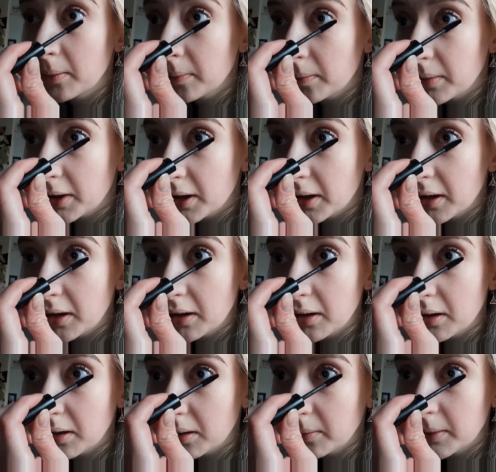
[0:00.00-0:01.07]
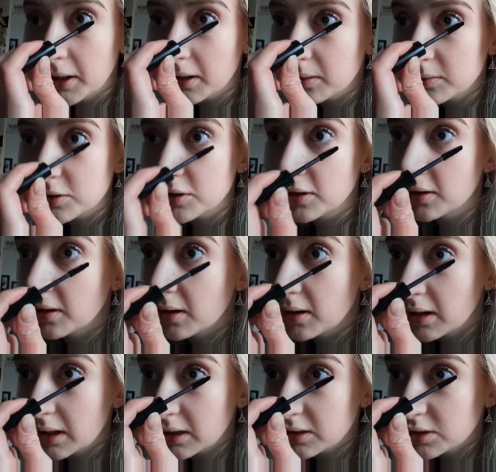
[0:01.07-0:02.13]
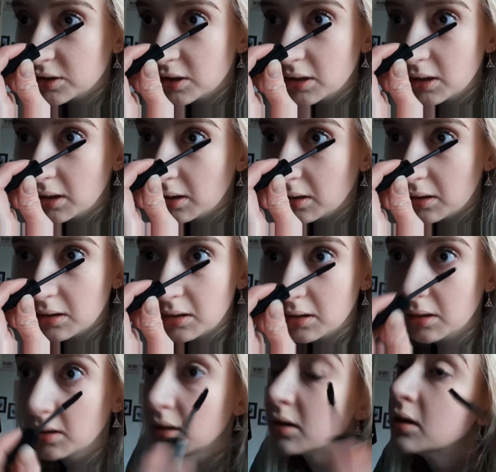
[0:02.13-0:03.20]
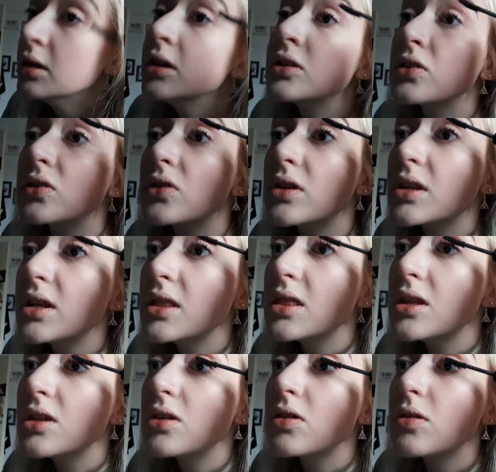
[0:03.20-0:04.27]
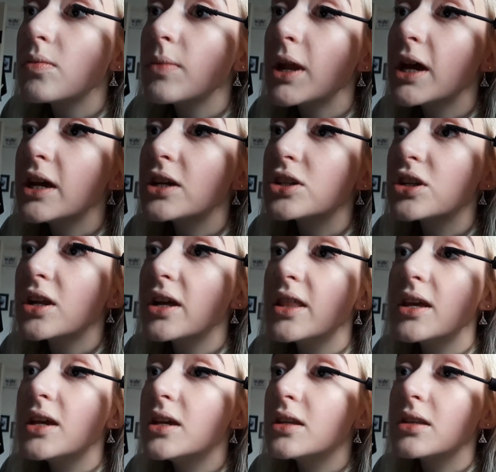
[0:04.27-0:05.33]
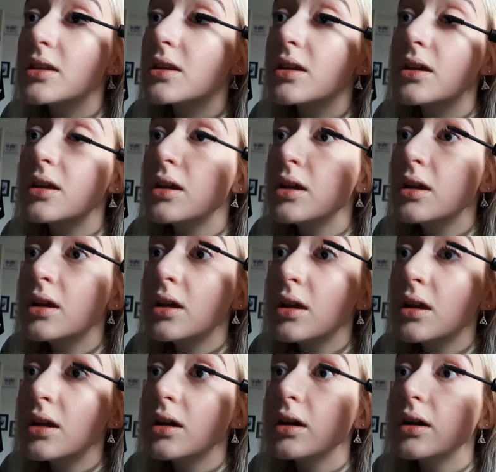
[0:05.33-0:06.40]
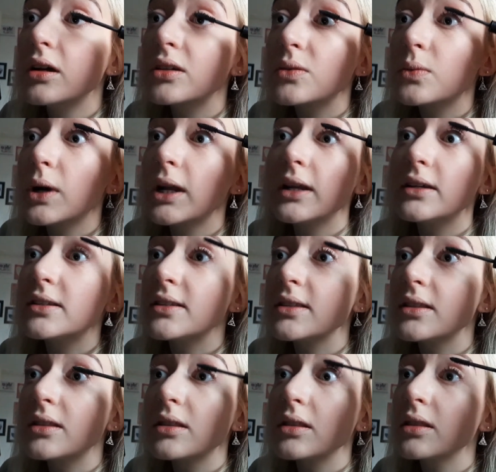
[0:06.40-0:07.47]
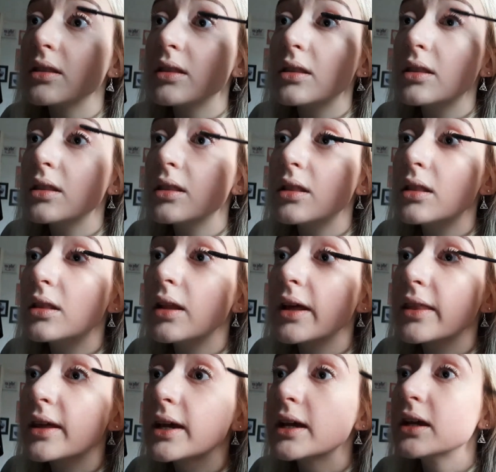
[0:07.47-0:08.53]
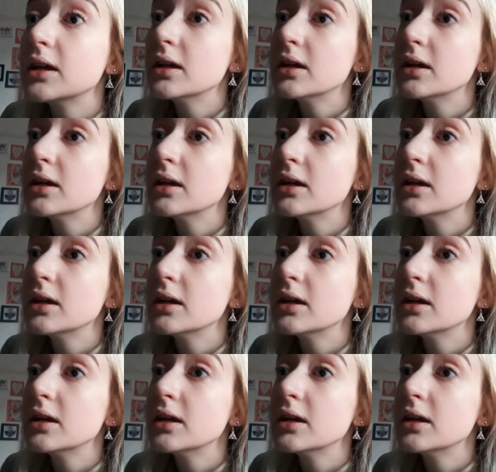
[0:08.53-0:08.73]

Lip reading: by a makeup student, and she sort of did the top lash like this as well as like that,